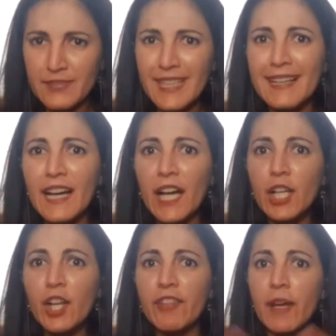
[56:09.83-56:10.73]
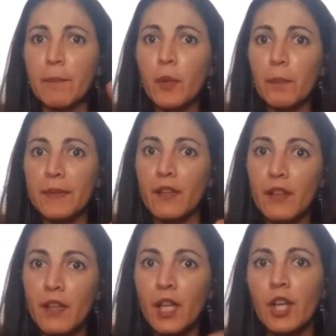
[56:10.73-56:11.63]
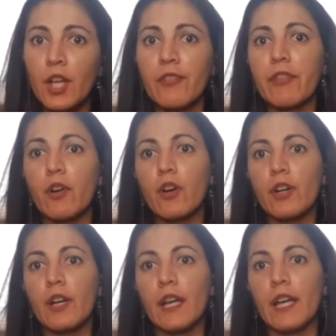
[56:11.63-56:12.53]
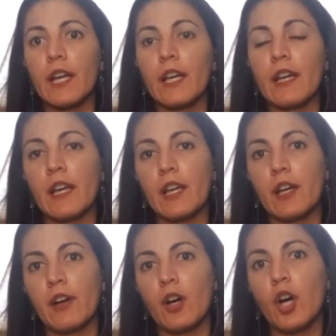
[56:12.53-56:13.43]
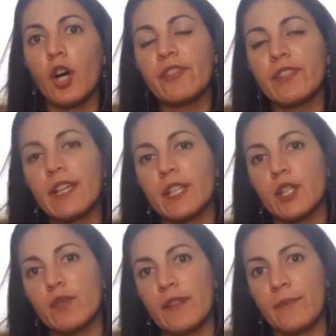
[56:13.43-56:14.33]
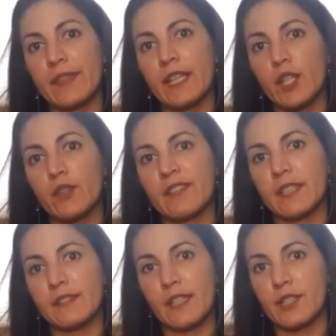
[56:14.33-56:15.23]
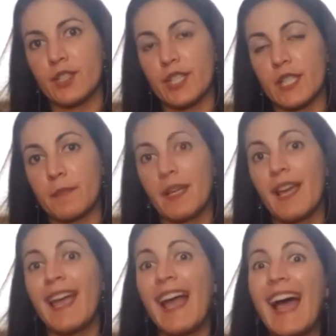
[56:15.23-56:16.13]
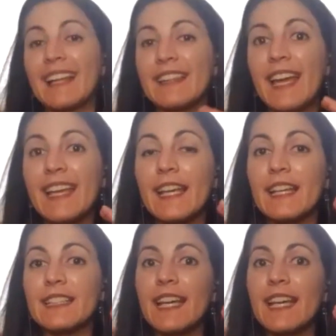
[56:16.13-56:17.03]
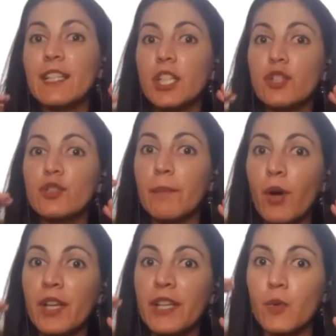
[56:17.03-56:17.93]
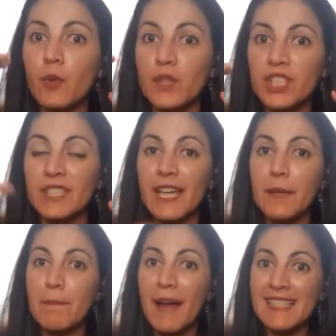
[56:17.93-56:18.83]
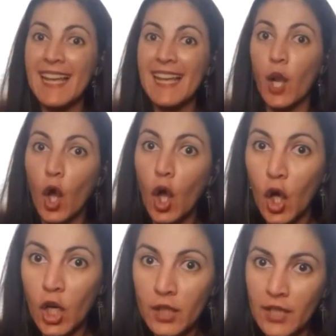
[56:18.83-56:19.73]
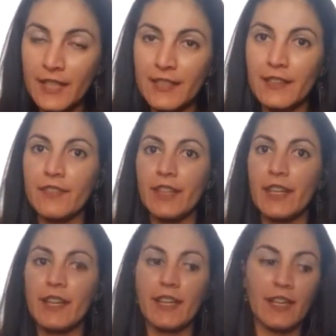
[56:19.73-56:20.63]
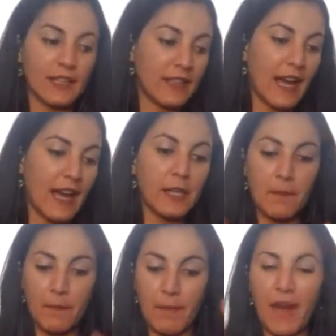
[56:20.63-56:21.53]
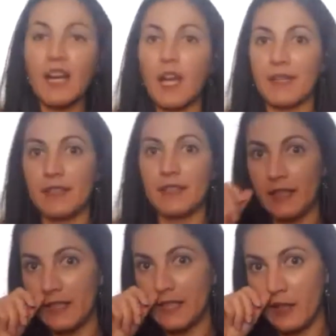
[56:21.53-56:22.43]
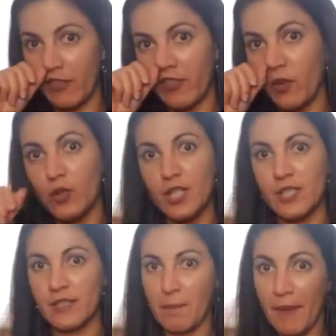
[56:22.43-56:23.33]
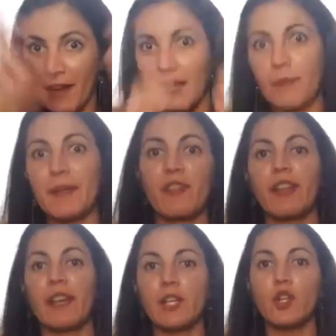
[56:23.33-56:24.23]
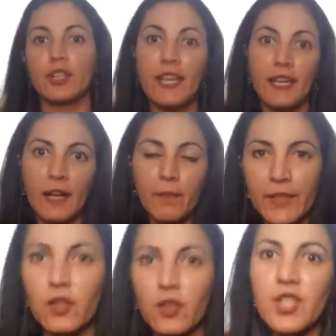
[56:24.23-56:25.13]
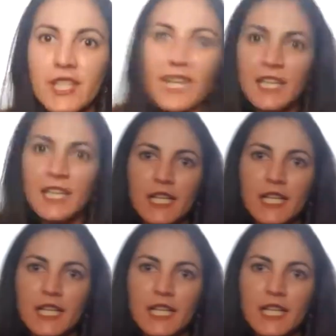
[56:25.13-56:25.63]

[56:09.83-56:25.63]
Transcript: kind of a pupil for of the Cuban dictatorship. They got to the point in which they passed a law in that parliament that is, of course, the parliament of Daniel Ortega, because they